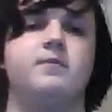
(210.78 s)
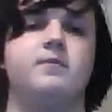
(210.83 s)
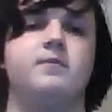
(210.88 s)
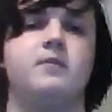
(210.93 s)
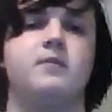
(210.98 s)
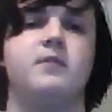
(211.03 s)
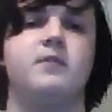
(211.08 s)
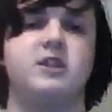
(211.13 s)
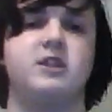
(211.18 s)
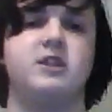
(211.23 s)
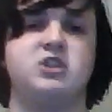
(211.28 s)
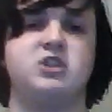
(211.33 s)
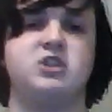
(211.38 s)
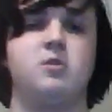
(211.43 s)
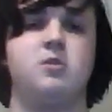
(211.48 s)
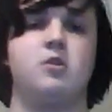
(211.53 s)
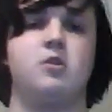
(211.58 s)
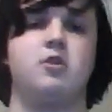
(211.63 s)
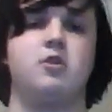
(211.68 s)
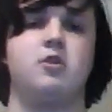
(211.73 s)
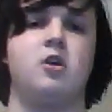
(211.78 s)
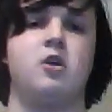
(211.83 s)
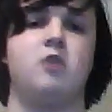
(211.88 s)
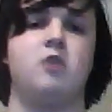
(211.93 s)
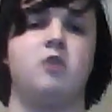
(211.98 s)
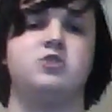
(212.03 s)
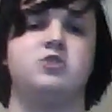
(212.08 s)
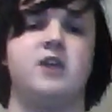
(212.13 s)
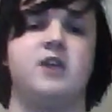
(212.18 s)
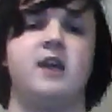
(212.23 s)
that she will
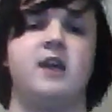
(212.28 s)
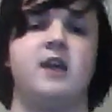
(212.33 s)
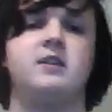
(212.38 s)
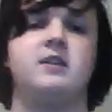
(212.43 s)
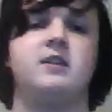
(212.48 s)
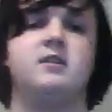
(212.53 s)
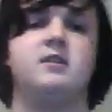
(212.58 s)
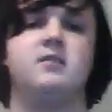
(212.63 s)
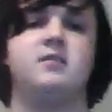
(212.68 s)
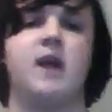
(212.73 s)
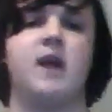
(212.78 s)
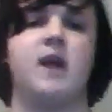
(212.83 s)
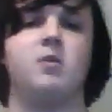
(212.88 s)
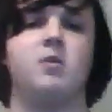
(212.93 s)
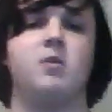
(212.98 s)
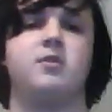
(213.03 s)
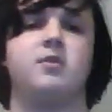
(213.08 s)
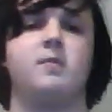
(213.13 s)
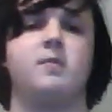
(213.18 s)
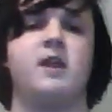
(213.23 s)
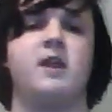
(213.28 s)
negotiate that with them